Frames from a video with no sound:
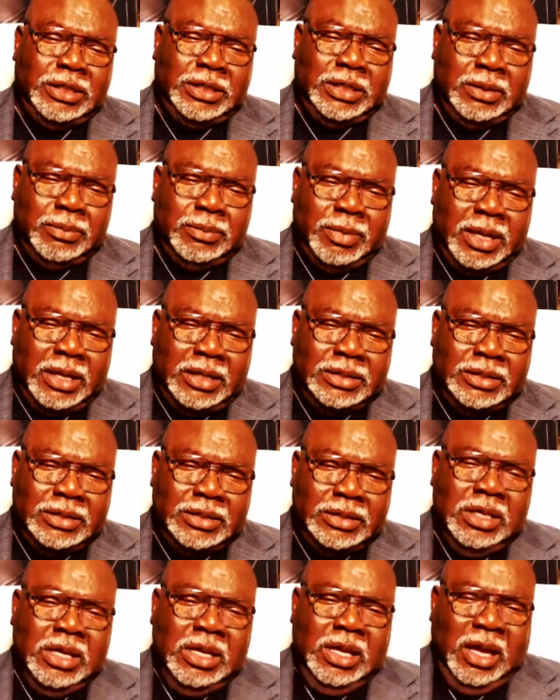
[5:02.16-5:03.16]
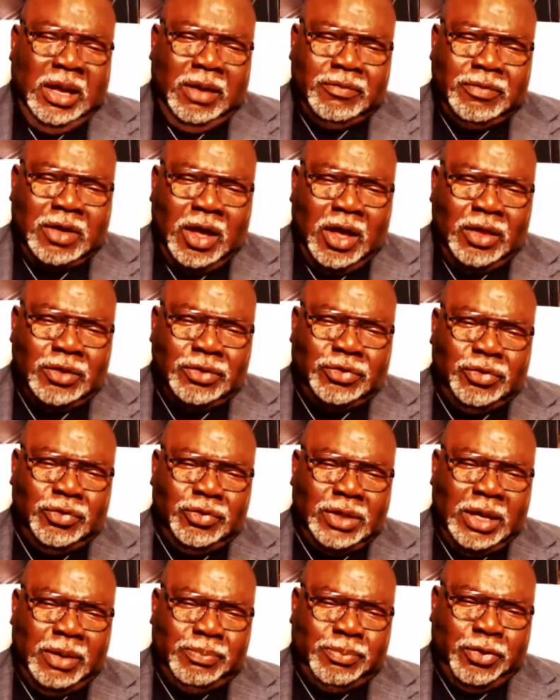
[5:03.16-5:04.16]
inmates have gone through
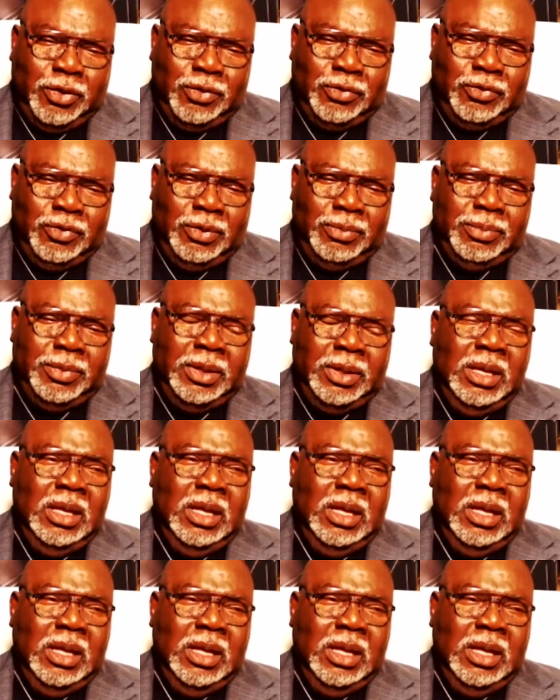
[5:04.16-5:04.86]
that program.